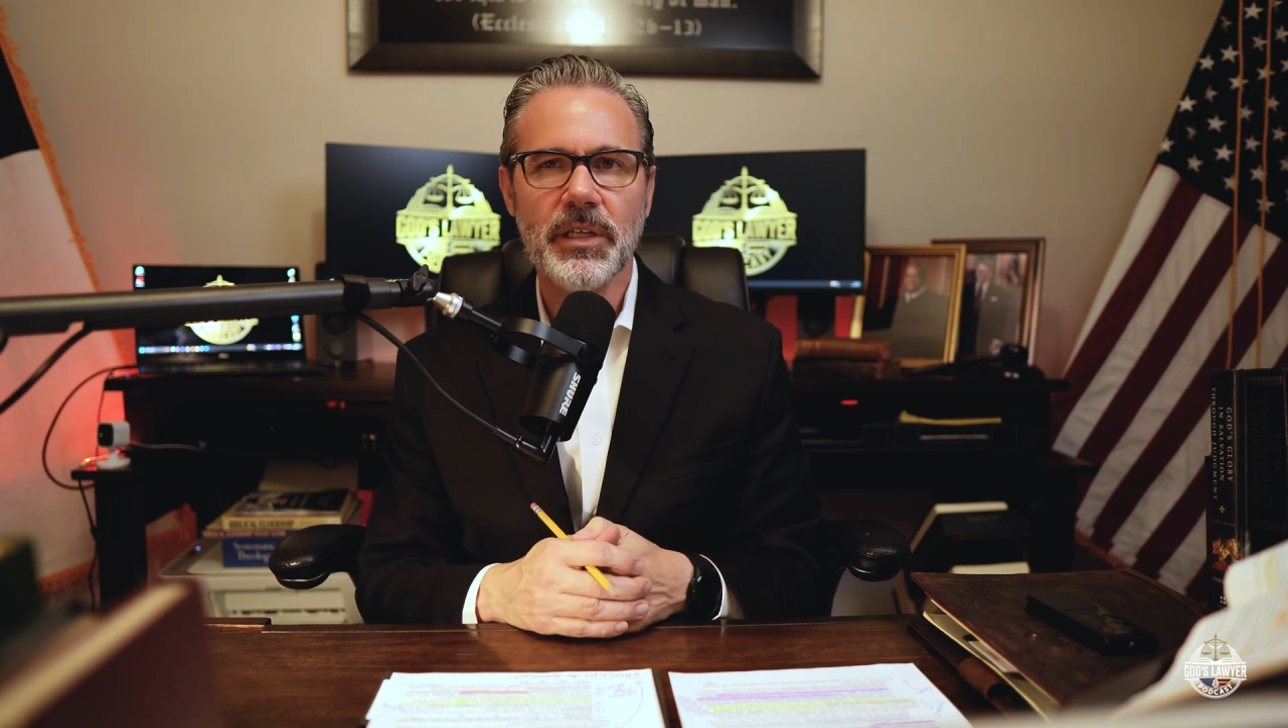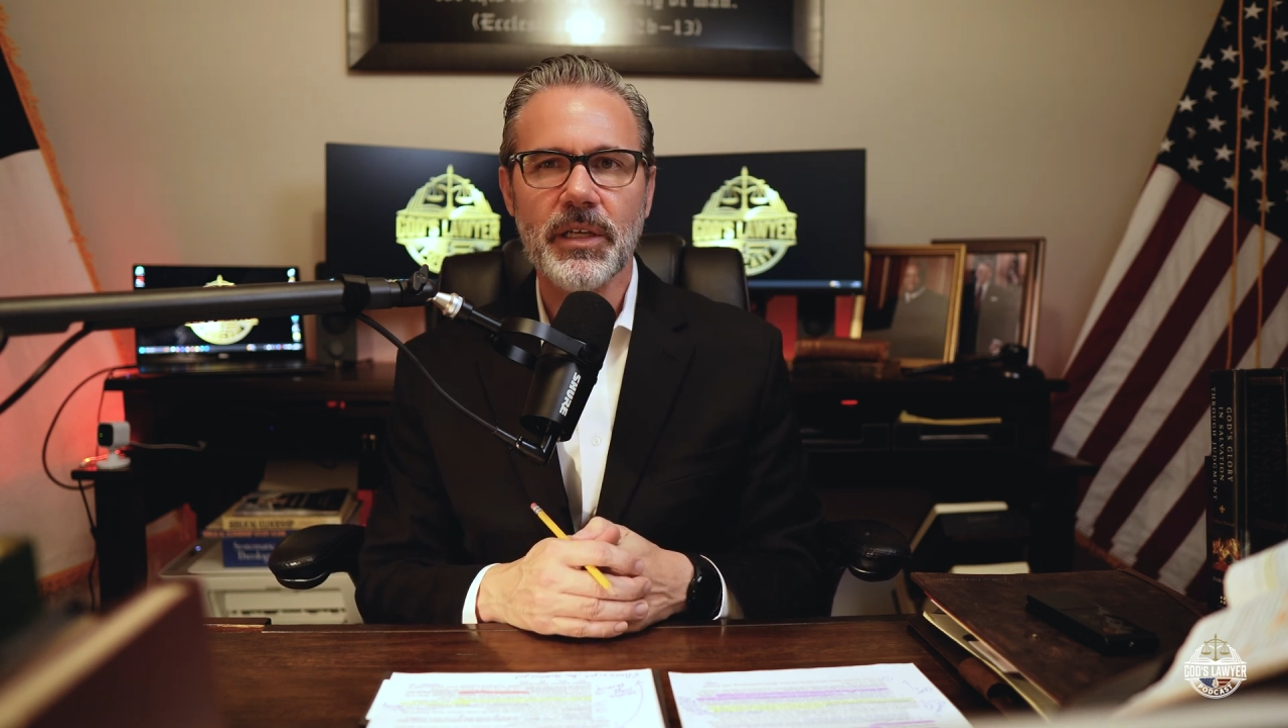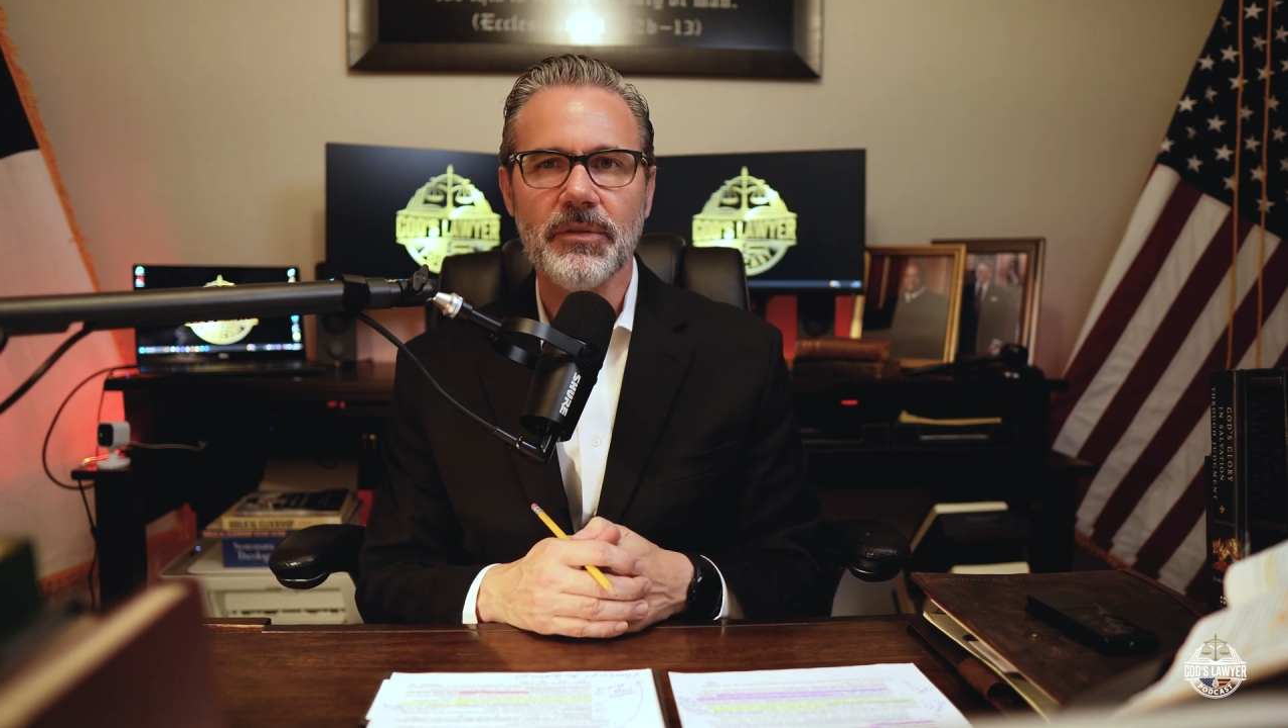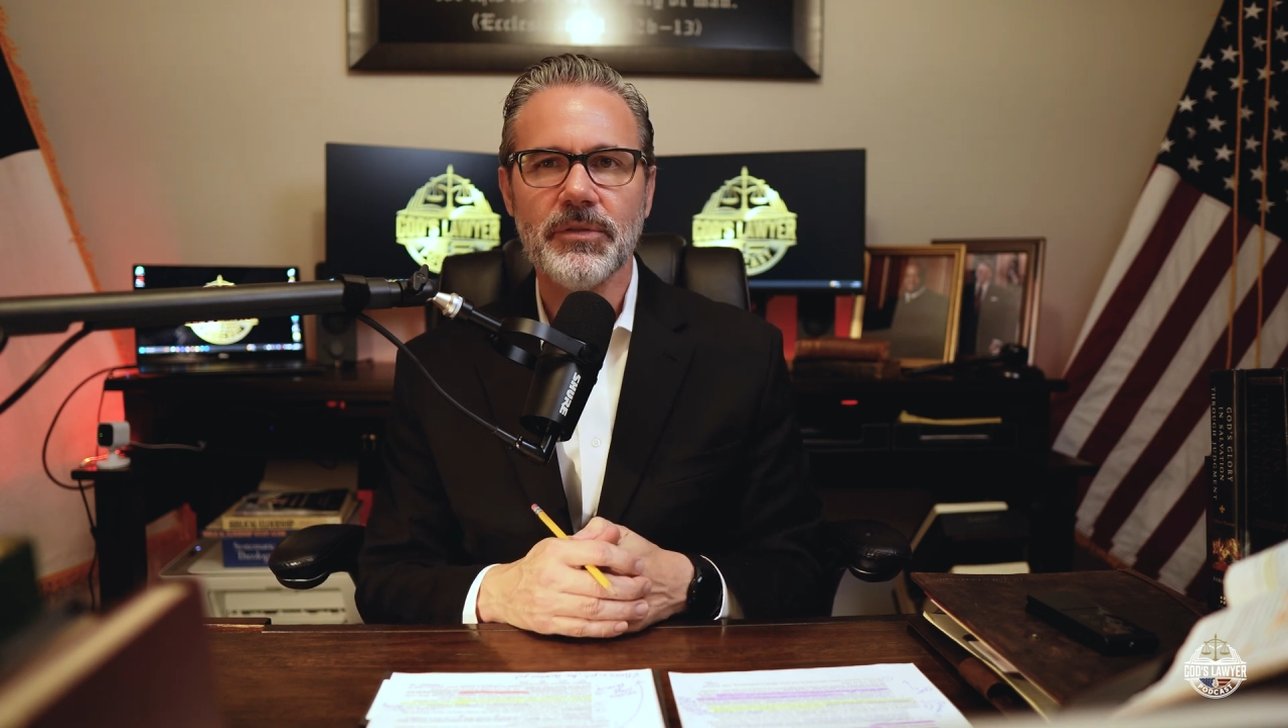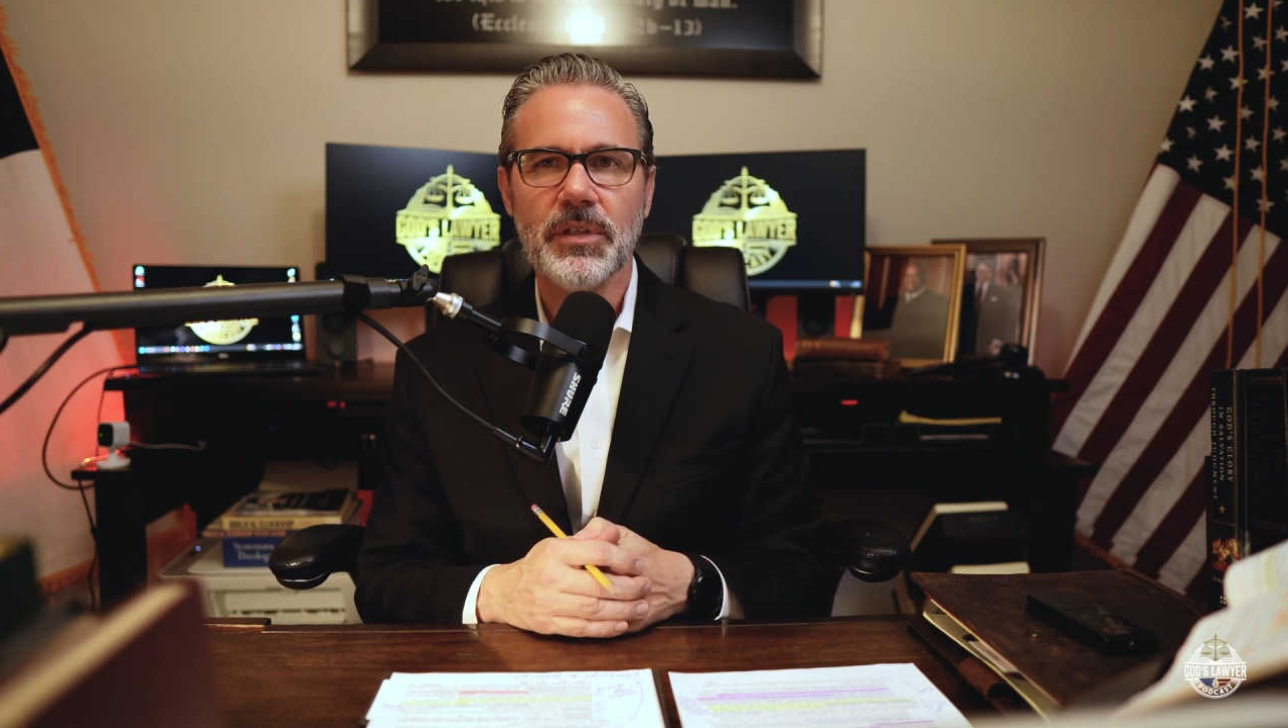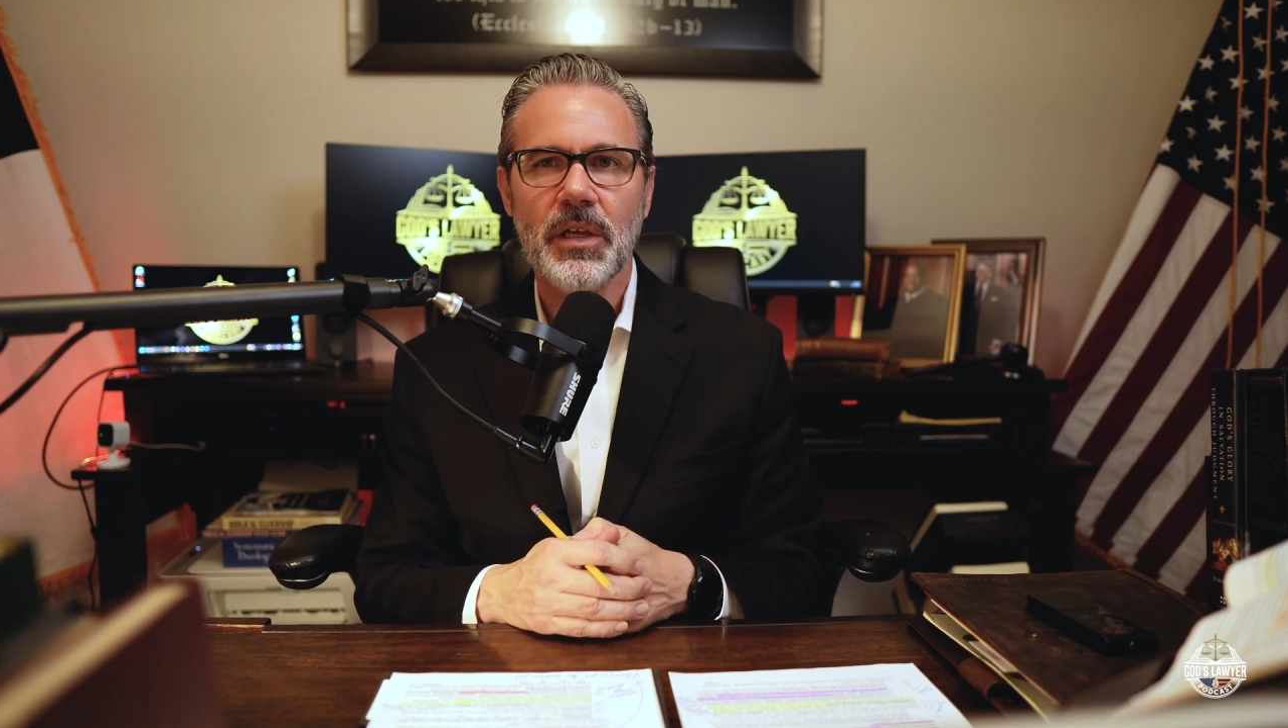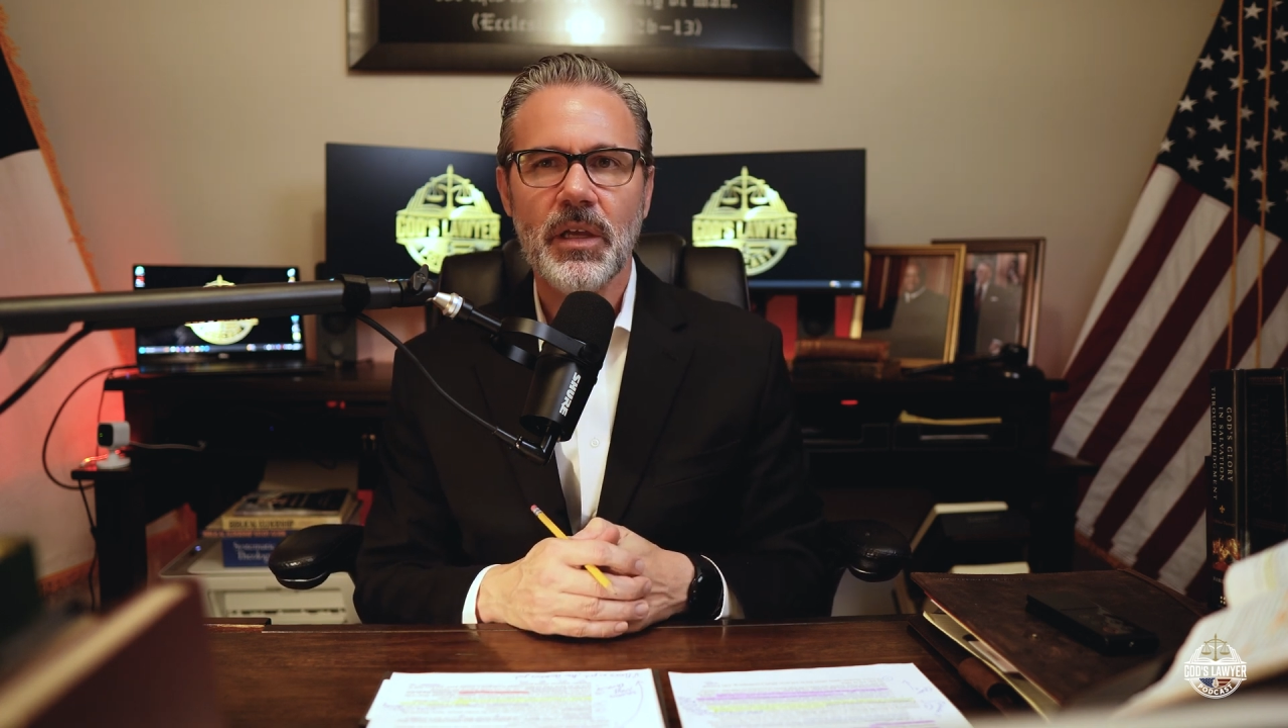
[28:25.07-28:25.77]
lived,